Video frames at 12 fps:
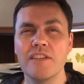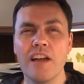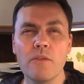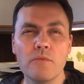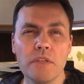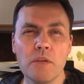
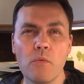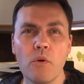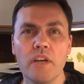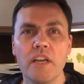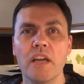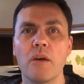not really
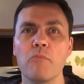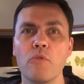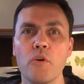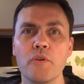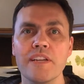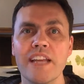working,
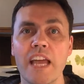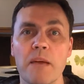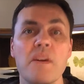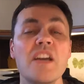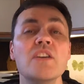broken game.